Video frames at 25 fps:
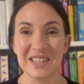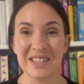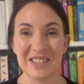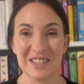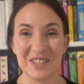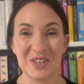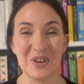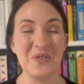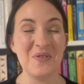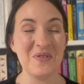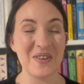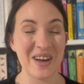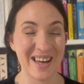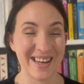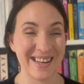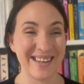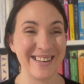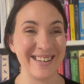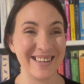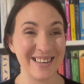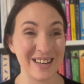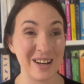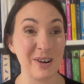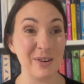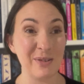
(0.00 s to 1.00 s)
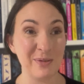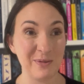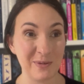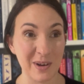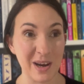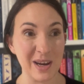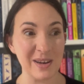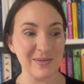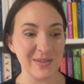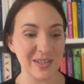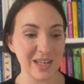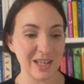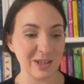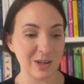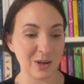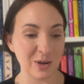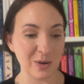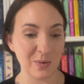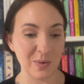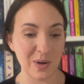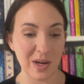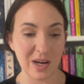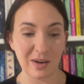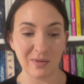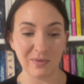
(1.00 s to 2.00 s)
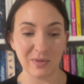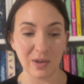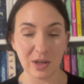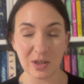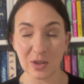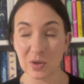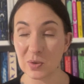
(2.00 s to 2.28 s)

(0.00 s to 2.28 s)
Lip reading: to edit a 5-day long reading vlog.